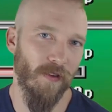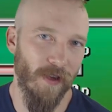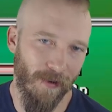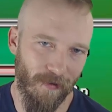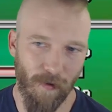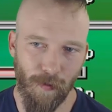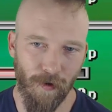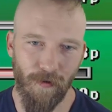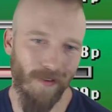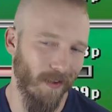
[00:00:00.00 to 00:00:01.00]
as it hits the
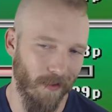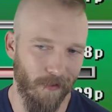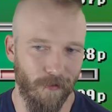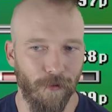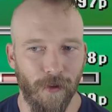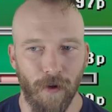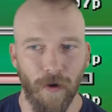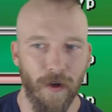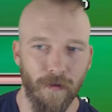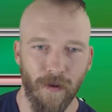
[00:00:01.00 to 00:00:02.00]
person. You're like, that's just not
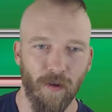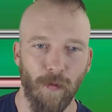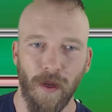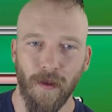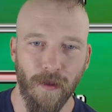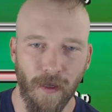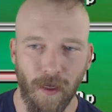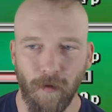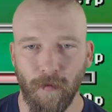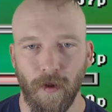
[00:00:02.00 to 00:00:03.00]
right. It takes me out of the
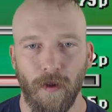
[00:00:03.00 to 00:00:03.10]
game.